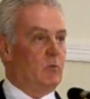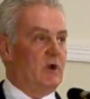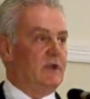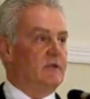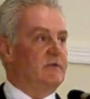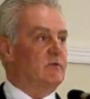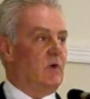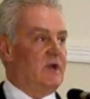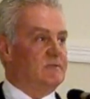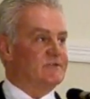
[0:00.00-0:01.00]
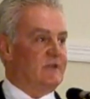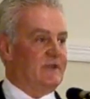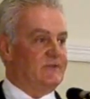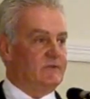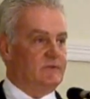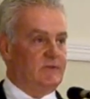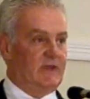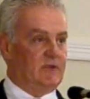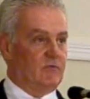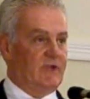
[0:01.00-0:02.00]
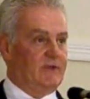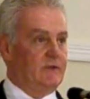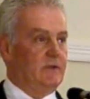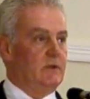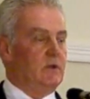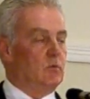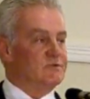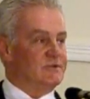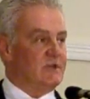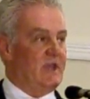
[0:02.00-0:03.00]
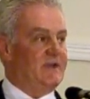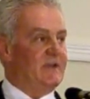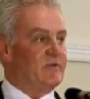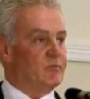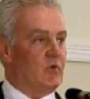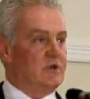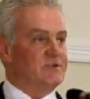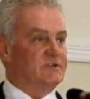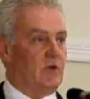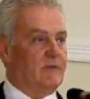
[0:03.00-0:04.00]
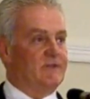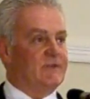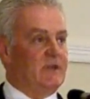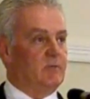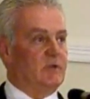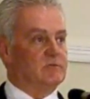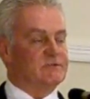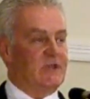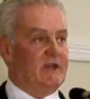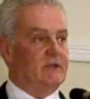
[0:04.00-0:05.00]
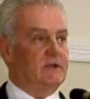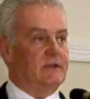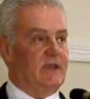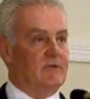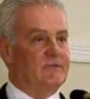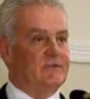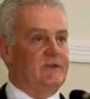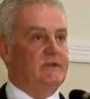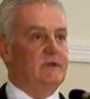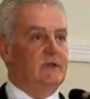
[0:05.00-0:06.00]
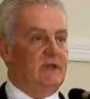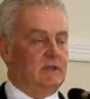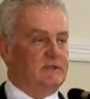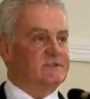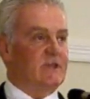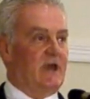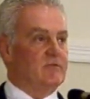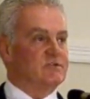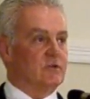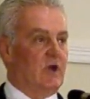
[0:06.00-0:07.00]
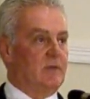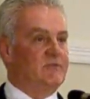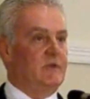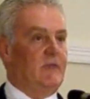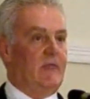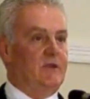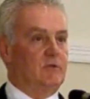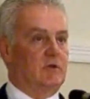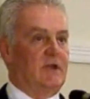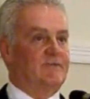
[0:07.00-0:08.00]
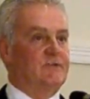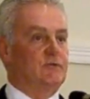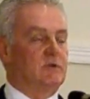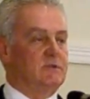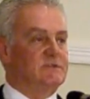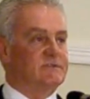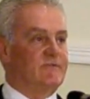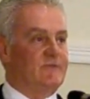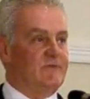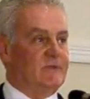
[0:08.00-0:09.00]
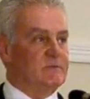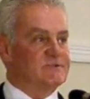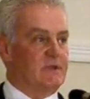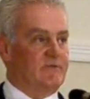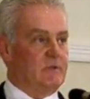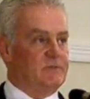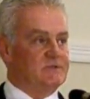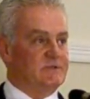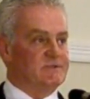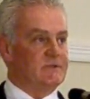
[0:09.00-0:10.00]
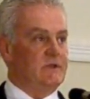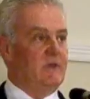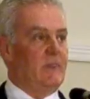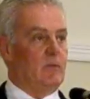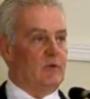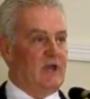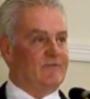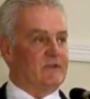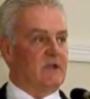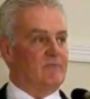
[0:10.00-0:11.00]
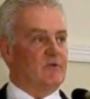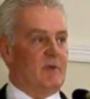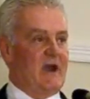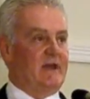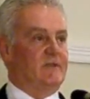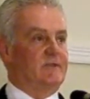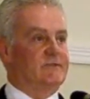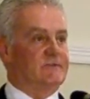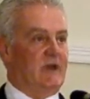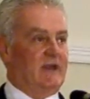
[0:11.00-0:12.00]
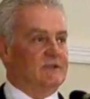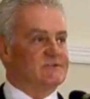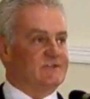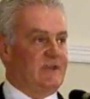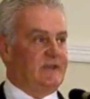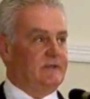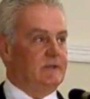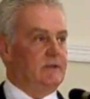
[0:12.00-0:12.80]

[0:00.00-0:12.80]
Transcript: But one of the requirements of that grant was that you had to have a project on the table that was going to guarantee at least 100 jobs, and you were going to have to do at least 50% of your business would have to come from out of the state.